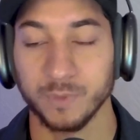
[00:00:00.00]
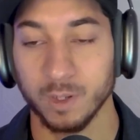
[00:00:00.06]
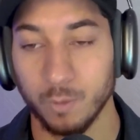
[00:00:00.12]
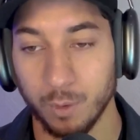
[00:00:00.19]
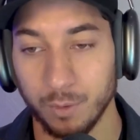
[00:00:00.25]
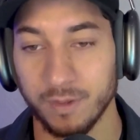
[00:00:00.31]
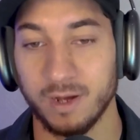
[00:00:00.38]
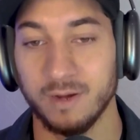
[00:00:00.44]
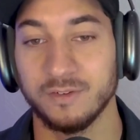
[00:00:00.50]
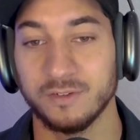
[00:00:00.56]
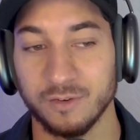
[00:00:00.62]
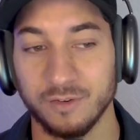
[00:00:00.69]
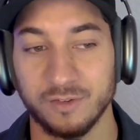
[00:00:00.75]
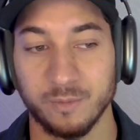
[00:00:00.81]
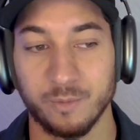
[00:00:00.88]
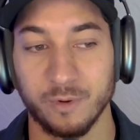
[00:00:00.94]
without
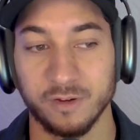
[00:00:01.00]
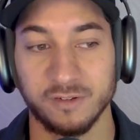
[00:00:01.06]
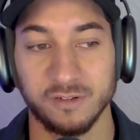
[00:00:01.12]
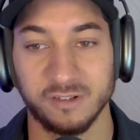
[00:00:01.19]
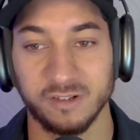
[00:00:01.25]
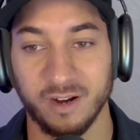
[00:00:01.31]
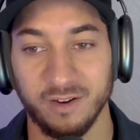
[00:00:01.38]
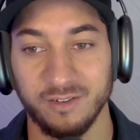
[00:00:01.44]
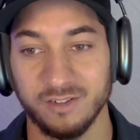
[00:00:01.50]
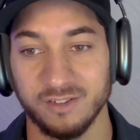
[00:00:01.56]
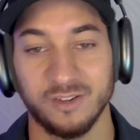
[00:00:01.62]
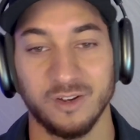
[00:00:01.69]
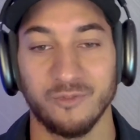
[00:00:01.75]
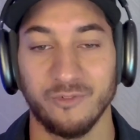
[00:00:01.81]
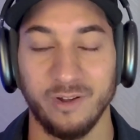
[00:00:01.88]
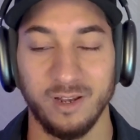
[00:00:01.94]
search impression share, you just
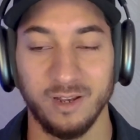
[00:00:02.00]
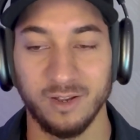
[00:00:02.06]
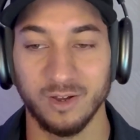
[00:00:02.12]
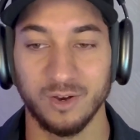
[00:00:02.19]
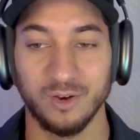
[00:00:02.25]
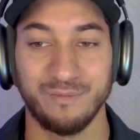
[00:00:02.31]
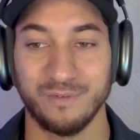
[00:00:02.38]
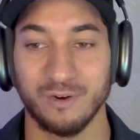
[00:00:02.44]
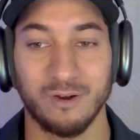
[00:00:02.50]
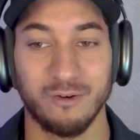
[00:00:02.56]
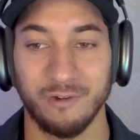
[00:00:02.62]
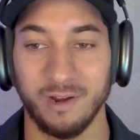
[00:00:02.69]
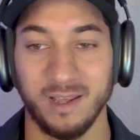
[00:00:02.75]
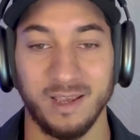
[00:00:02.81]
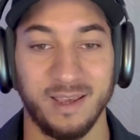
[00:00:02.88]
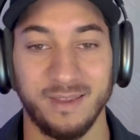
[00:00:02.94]
don't really know if you're
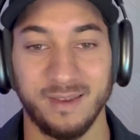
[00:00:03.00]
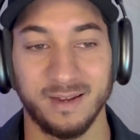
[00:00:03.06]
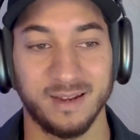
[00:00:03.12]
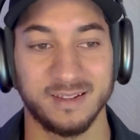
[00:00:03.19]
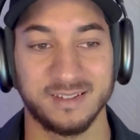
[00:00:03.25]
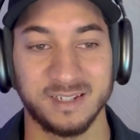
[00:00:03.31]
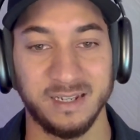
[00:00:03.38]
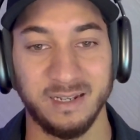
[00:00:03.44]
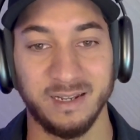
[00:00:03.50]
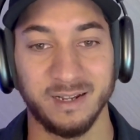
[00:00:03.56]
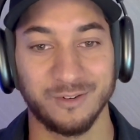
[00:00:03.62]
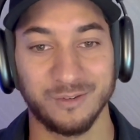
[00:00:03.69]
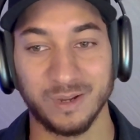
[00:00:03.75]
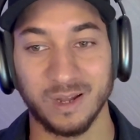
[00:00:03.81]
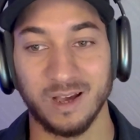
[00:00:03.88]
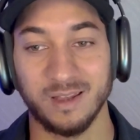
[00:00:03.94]
already hitting that ceiling
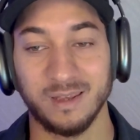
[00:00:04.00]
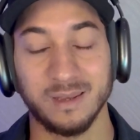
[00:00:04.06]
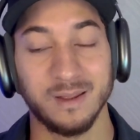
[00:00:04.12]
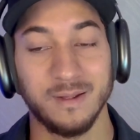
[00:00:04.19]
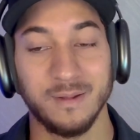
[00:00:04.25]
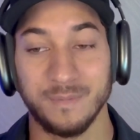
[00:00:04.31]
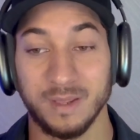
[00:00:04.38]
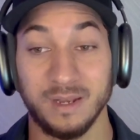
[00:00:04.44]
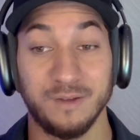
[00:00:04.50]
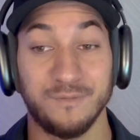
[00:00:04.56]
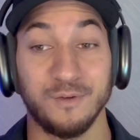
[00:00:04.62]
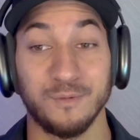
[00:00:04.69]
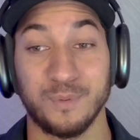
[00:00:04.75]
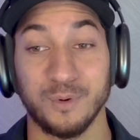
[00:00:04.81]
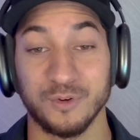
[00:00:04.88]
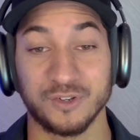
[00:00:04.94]
or not. Then if
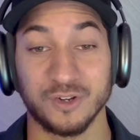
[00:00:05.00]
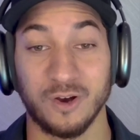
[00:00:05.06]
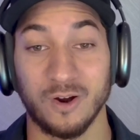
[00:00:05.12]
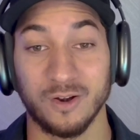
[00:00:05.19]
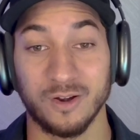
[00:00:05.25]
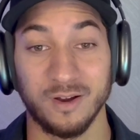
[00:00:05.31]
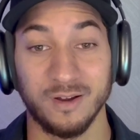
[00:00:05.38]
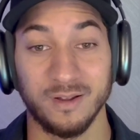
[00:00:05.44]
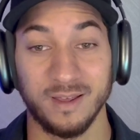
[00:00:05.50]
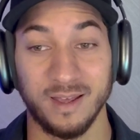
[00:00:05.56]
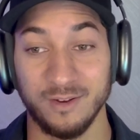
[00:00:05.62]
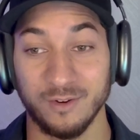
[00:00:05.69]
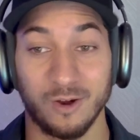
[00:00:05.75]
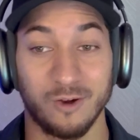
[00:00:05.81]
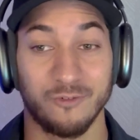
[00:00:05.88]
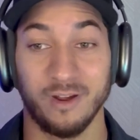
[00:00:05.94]
you push harder and
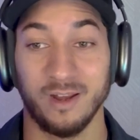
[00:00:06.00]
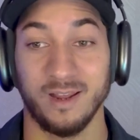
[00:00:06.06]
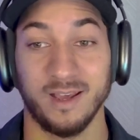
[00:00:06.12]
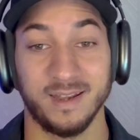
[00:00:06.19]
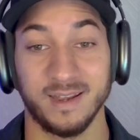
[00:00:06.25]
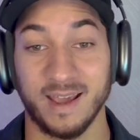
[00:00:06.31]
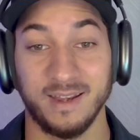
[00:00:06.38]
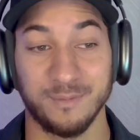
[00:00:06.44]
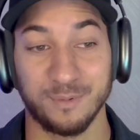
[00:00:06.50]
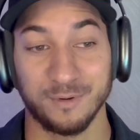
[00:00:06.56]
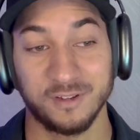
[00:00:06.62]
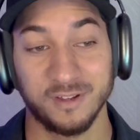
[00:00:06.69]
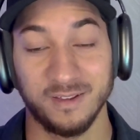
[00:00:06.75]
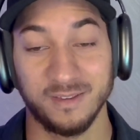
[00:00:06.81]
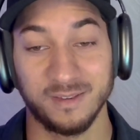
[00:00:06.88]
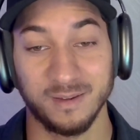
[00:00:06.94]
you're already at
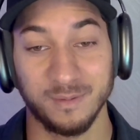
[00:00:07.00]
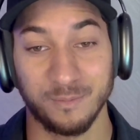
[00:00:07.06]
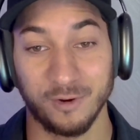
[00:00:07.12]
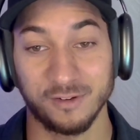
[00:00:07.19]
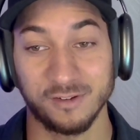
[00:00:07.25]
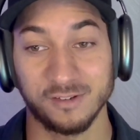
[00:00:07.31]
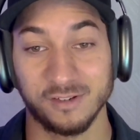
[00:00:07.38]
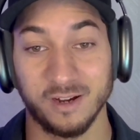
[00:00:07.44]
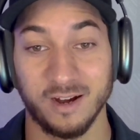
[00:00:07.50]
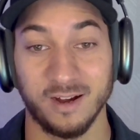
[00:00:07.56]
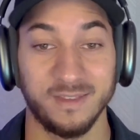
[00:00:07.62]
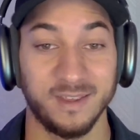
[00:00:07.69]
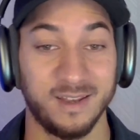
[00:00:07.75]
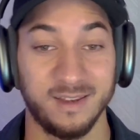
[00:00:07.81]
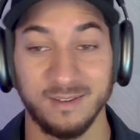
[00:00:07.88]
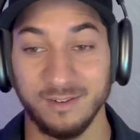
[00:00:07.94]
90% impression share,
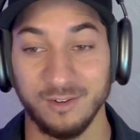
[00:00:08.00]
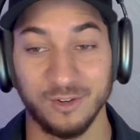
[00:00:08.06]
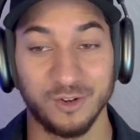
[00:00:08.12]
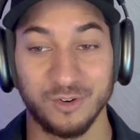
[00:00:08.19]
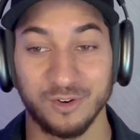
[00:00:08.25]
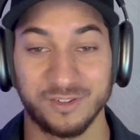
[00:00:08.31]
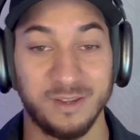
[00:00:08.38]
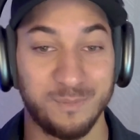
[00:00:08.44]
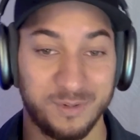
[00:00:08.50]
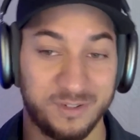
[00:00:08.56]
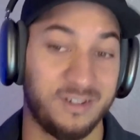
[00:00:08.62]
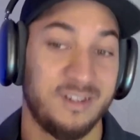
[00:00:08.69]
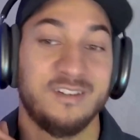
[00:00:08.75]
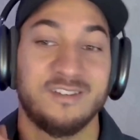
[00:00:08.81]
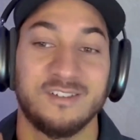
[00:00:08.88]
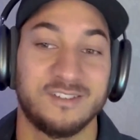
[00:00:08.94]
then you know your
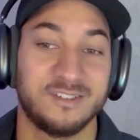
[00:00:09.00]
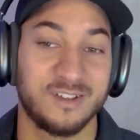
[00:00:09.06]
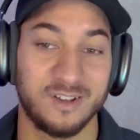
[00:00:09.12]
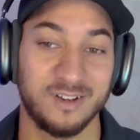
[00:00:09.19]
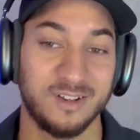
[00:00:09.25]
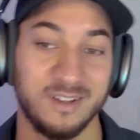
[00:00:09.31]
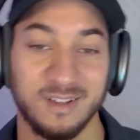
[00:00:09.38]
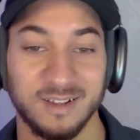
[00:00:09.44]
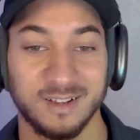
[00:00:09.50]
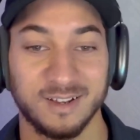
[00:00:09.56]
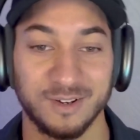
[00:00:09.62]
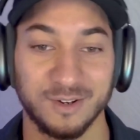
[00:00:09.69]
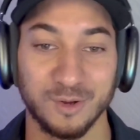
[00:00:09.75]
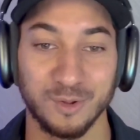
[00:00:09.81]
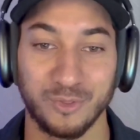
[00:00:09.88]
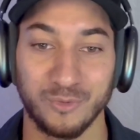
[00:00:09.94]
CPC is just gonna
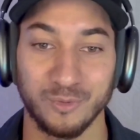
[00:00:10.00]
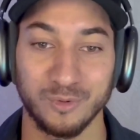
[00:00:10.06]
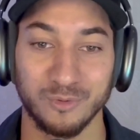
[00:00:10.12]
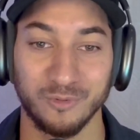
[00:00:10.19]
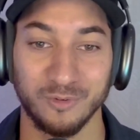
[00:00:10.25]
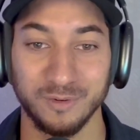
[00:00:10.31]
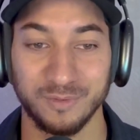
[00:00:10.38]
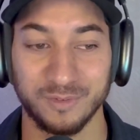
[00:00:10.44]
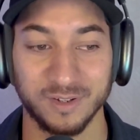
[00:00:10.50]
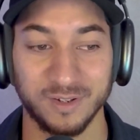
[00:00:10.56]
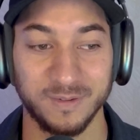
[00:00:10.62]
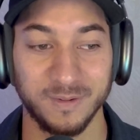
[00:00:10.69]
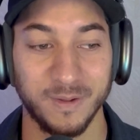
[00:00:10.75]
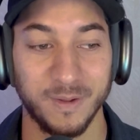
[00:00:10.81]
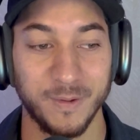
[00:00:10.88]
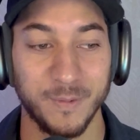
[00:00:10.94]
go through the roof.
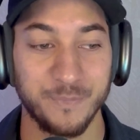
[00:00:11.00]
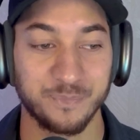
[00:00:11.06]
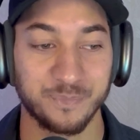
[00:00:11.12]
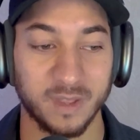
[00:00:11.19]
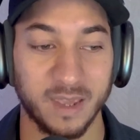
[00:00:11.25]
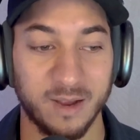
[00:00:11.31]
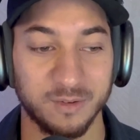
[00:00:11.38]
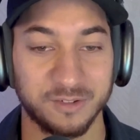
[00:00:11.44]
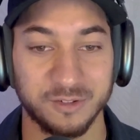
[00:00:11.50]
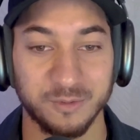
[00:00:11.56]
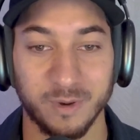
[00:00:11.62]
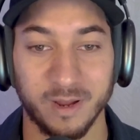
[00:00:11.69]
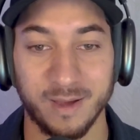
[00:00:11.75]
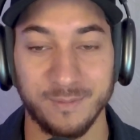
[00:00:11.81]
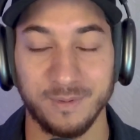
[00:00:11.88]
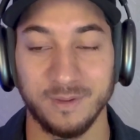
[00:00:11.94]
So I was
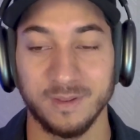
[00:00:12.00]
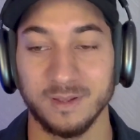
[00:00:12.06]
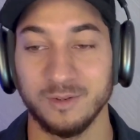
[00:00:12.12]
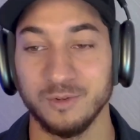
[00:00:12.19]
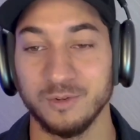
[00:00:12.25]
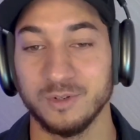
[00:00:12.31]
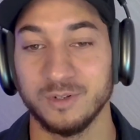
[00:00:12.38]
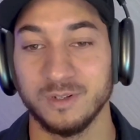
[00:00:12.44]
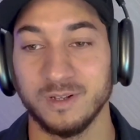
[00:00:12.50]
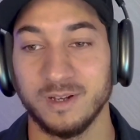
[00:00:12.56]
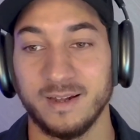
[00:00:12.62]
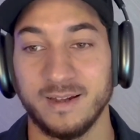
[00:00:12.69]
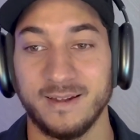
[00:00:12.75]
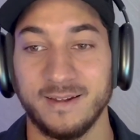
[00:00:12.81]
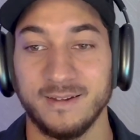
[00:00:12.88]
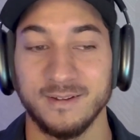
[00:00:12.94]
super happy that
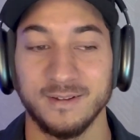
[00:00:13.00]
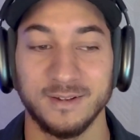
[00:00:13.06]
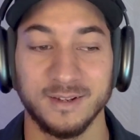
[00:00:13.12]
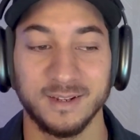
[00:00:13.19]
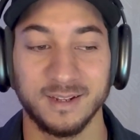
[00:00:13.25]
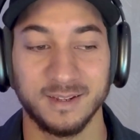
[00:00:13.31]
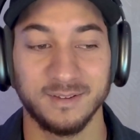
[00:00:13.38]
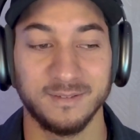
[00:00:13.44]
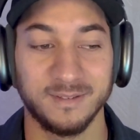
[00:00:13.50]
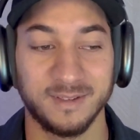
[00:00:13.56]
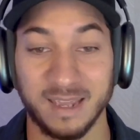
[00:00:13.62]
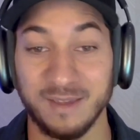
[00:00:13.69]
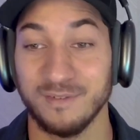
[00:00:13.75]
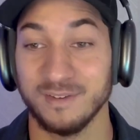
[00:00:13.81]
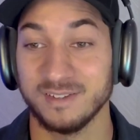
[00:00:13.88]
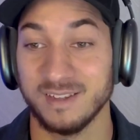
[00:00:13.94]
Google
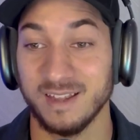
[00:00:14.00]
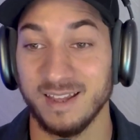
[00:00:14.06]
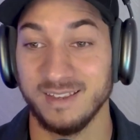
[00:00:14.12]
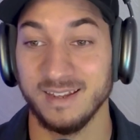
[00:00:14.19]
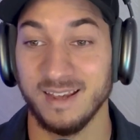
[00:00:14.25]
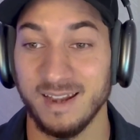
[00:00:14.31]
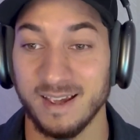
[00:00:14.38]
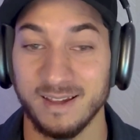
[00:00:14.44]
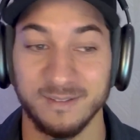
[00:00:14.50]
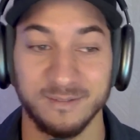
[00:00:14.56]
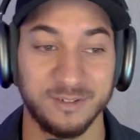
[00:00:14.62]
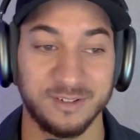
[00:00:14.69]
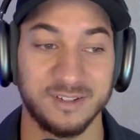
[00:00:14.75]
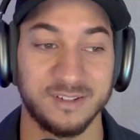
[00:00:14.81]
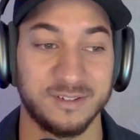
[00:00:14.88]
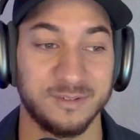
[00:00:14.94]
gave us that data,
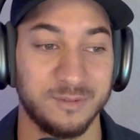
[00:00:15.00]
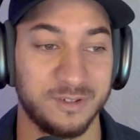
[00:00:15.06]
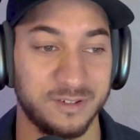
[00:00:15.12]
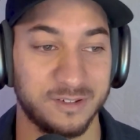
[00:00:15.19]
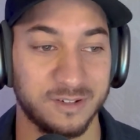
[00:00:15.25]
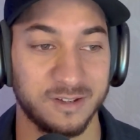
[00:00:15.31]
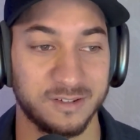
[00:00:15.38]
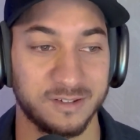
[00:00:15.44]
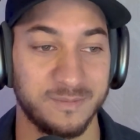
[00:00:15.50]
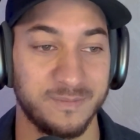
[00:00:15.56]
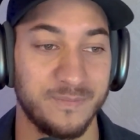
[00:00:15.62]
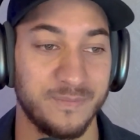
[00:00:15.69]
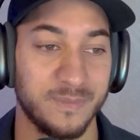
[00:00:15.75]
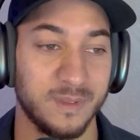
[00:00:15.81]
which is awesome.